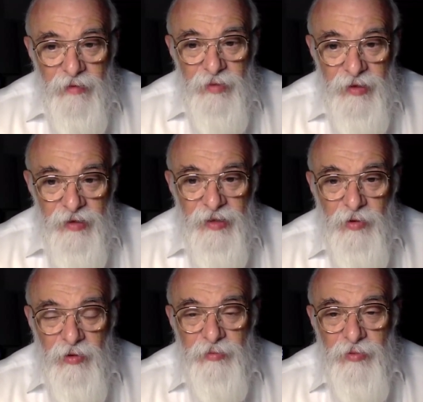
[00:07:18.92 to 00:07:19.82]
But then there'll
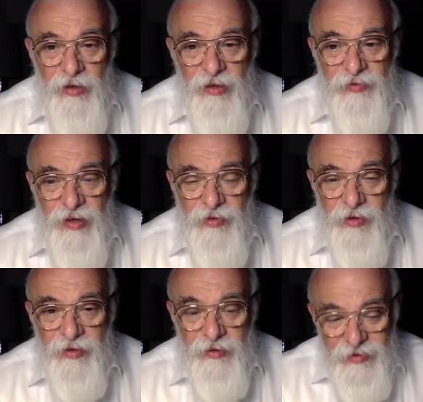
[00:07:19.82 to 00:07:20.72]
be one bracha for
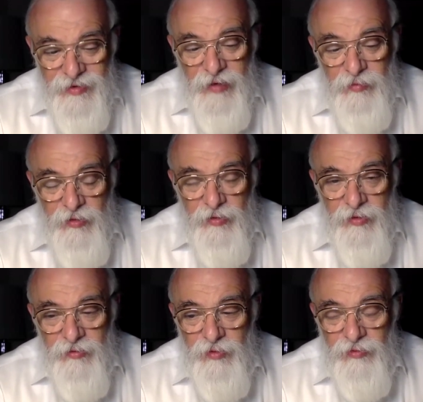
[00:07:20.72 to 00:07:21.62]
everything. Same the
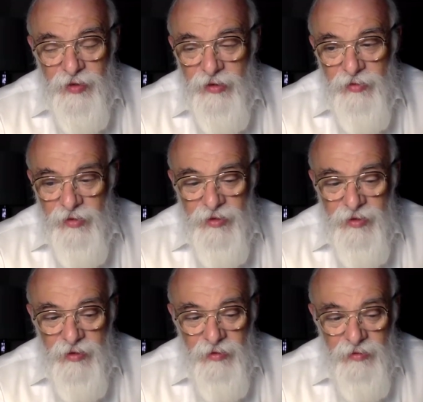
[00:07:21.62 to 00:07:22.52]
could have revealed or
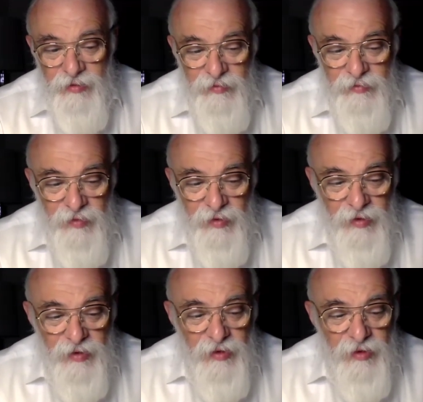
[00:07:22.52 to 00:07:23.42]
concealed.
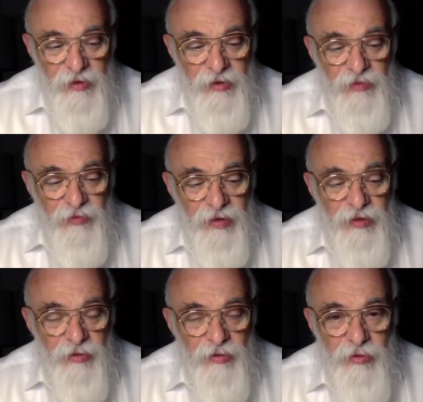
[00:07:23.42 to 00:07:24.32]

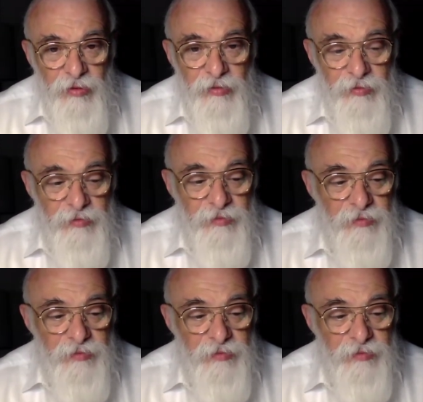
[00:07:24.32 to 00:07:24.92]
Vinyan who